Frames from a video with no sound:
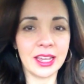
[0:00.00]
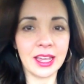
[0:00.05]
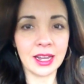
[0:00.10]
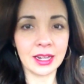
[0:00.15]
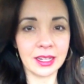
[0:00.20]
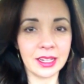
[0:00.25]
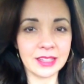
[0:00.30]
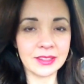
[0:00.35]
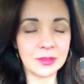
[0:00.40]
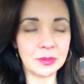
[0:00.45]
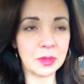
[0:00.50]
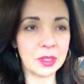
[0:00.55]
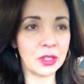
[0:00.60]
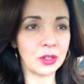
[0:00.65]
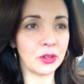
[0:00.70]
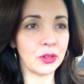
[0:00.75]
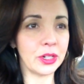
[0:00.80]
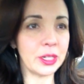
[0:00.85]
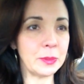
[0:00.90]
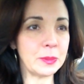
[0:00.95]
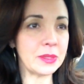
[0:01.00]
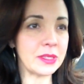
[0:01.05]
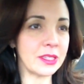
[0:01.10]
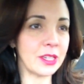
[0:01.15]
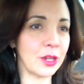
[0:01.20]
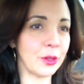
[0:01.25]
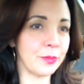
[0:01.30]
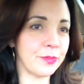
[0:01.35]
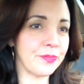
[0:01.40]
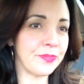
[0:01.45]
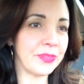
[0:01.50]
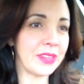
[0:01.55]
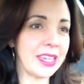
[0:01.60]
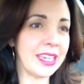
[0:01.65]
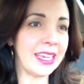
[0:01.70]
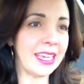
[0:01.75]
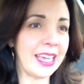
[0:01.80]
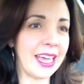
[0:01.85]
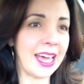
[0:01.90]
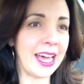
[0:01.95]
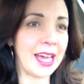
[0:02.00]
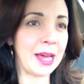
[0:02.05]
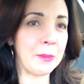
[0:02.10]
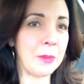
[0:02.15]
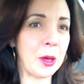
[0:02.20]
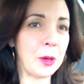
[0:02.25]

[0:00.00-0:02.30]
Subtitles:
it kind of gives me the creeps. So I'm